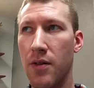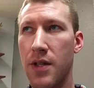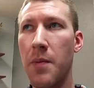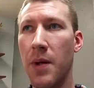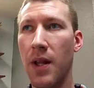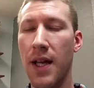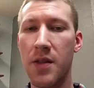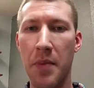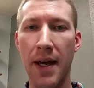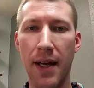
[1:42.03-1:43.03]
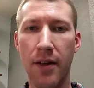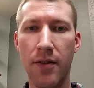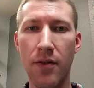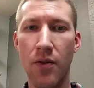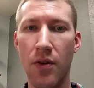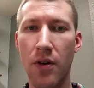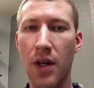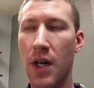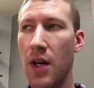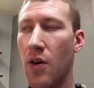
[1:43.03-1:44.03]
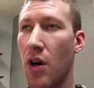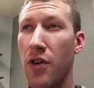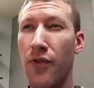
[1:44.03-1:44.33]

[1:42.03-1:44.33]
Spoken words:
typically it's pain, or you